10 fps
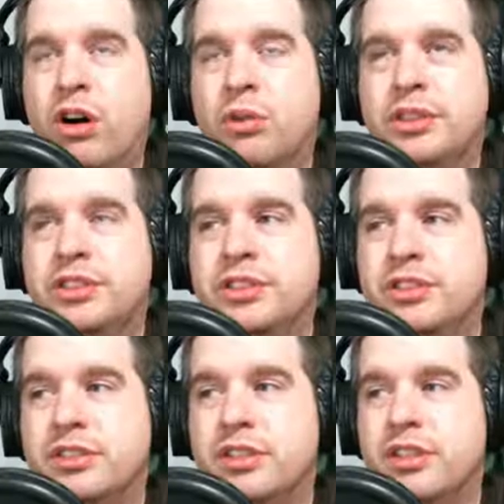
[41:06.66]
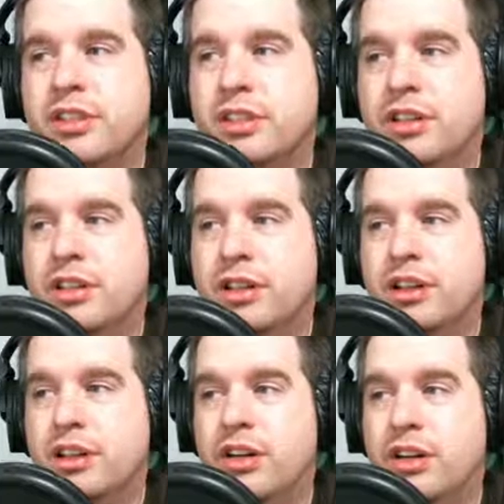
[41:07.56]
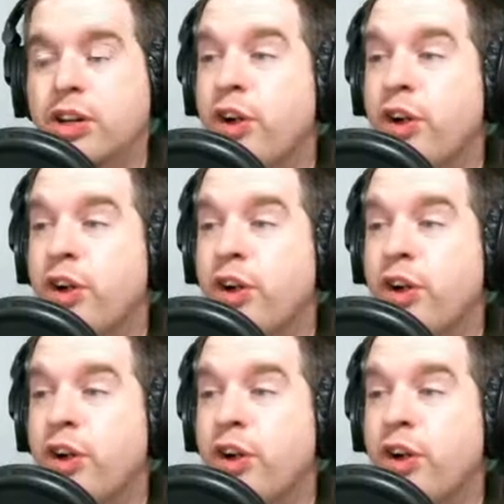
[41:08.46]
No, it was good. But past Resident Evil 4.